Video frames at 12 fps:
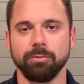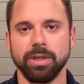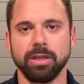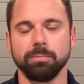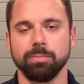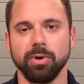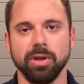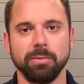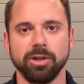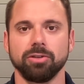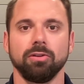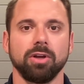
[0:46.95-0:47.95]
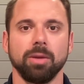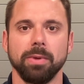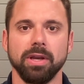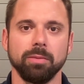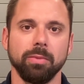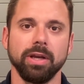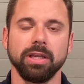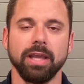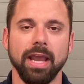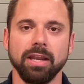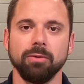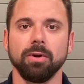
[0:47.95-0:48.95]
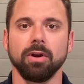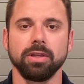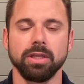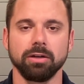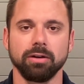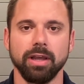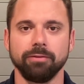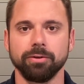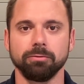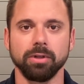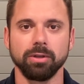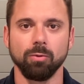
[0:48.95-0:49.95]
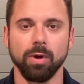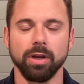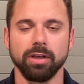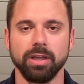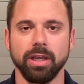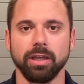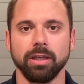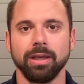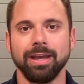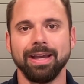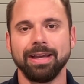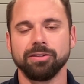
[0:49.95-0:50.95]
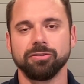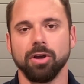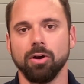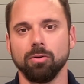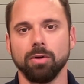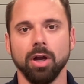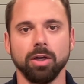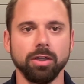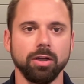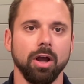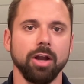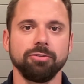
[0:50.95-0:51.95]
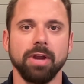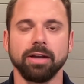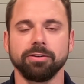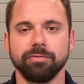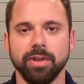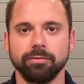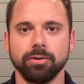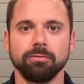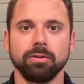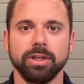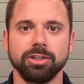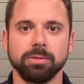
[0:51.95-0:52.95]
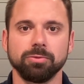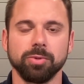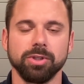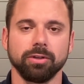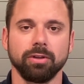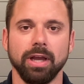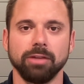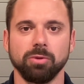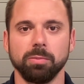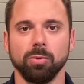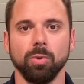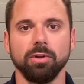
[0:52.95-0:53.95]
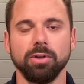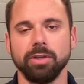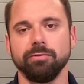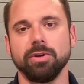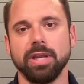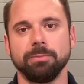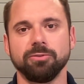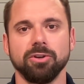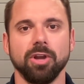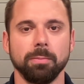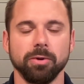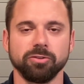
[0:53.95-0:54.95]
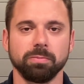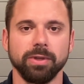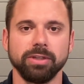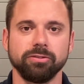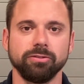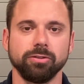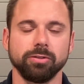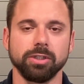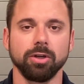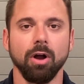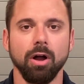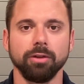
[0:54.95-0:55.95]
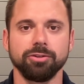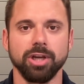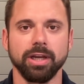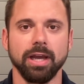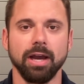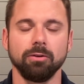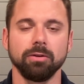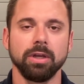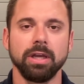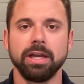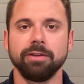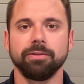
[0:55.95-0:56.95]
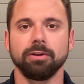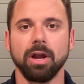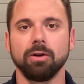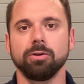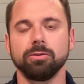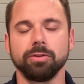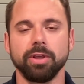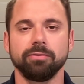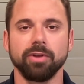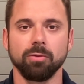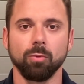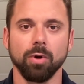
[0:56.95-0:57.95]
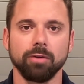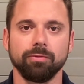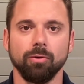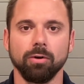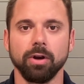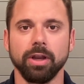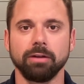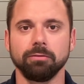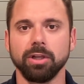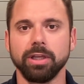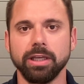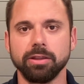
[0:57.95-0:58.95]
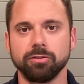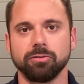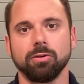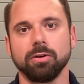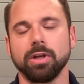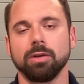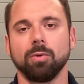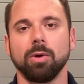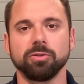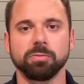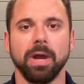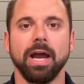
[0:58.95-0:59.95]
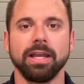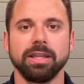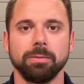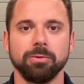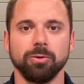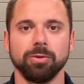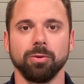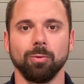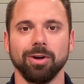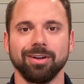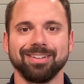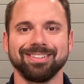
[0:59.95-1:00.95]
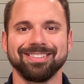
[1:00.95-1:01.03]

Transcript: we can pretty much look up anybody anywhere on the internet if we really want to dig. So a good contractor, if they have good relationships with their clients, will be willing to give you names and numbers, places you can call, check out, figure out who they've done work for, and really get the story on what was behind them doing the work.